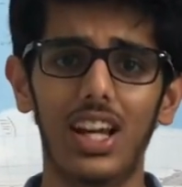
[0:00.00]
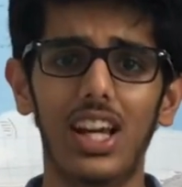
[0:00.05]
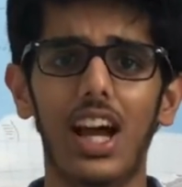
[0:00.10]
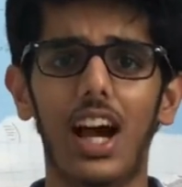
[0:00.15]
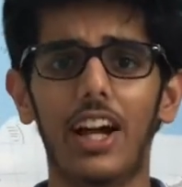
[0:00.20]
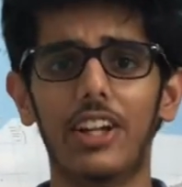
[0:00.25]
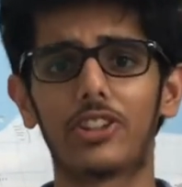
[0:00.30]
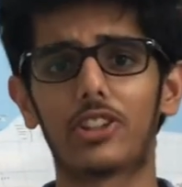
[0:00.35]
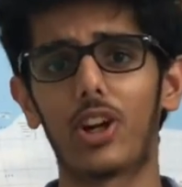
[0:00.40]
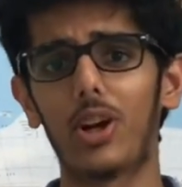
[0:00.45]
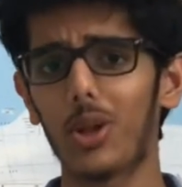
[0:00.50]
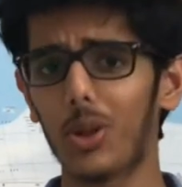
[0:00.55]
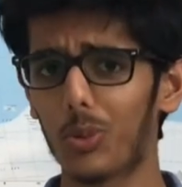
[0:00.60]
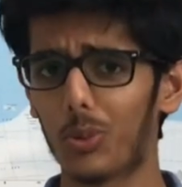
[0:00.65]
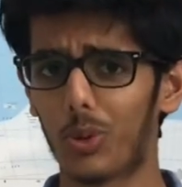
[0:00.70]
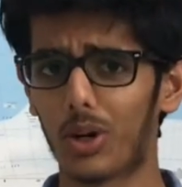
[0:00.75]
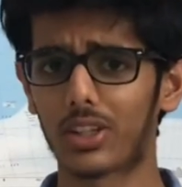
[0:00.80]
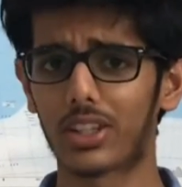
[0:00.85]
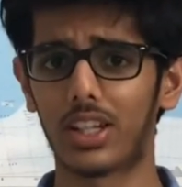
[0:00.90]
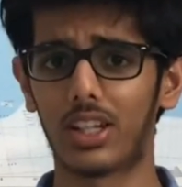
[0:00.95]
I started
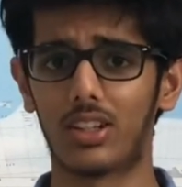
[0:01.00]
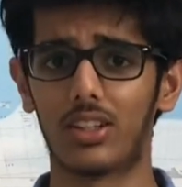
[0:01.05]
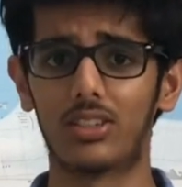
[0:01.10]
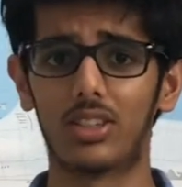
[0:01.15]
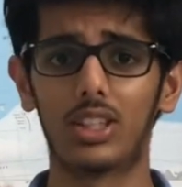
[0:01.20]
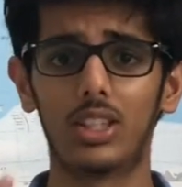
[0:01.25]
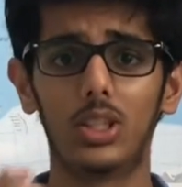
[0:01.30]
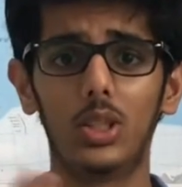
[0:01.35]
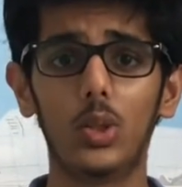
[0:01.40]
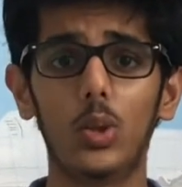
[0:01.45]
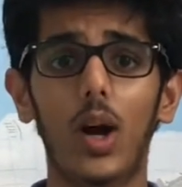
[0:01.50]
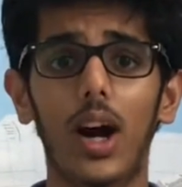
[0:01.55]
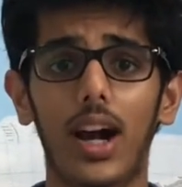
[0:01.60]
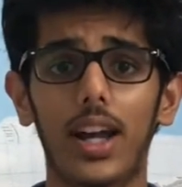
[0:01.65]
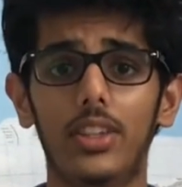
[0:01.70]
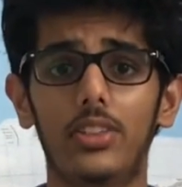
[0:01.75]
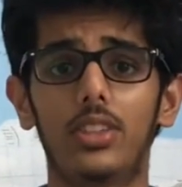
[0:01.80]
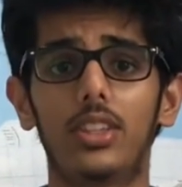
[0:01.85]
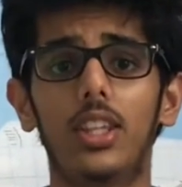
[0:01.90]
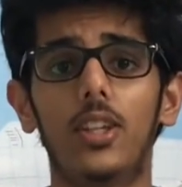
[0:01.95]
working on the UI
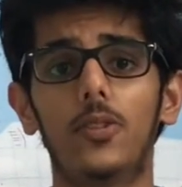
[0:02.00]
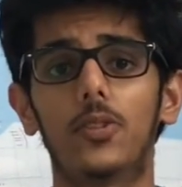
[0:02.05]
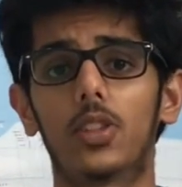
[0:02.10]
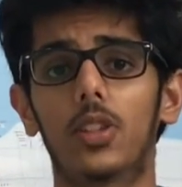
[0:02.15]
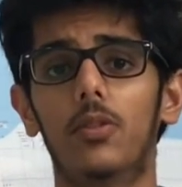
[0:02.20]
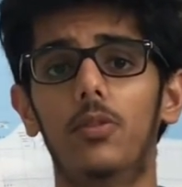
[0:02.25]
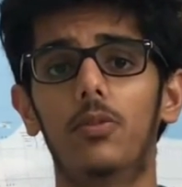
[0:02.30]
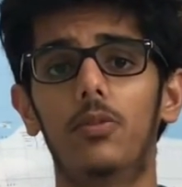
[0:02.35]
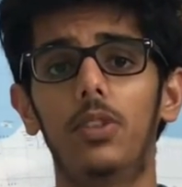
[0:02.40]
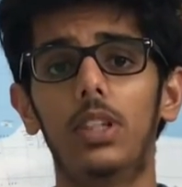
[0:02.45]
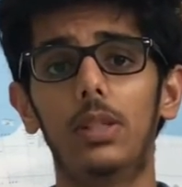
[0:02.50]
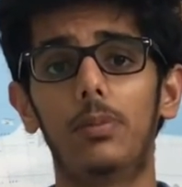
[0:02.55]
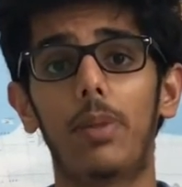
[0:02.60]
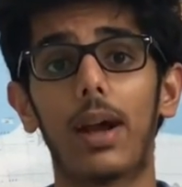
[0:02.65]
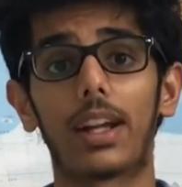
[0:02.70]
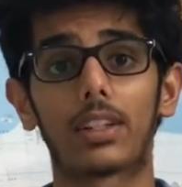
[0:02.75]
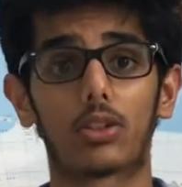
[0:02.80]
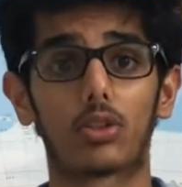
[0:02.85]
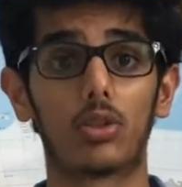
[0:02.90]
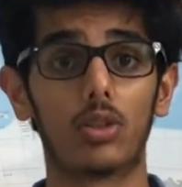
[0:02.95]
to give some
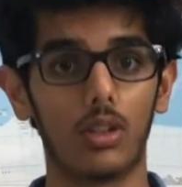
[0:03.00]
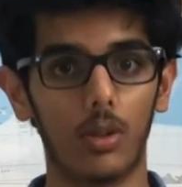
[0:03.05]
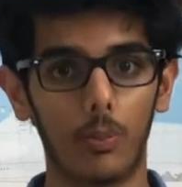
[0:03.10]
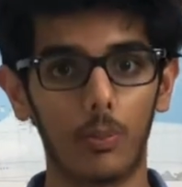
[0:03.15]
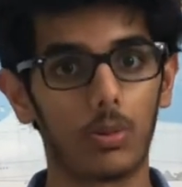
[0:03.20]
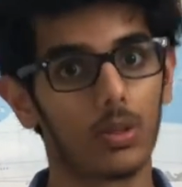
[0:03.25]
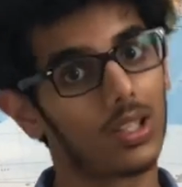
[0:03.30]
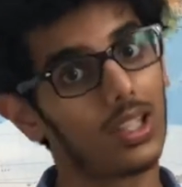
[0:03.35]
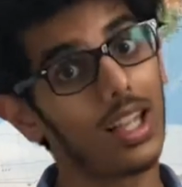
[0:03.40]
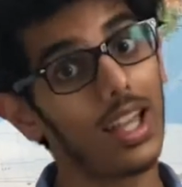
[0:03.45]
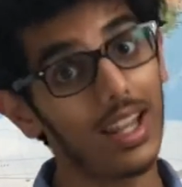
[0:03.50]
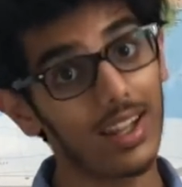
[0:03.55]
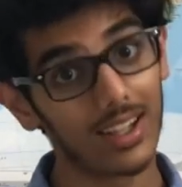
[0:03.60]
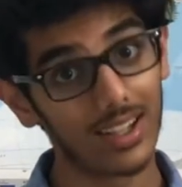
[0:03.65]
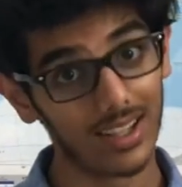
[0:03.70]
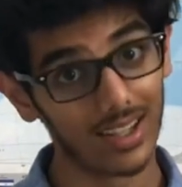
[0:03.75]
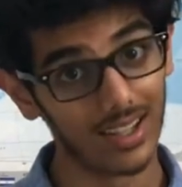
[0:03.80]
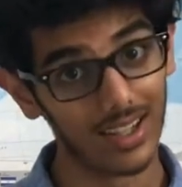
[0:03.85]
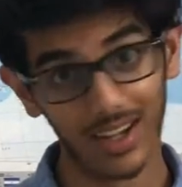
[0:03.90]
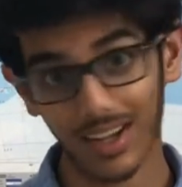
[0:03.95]
feedback to the
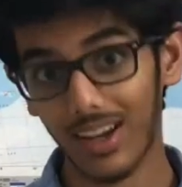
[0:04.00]
player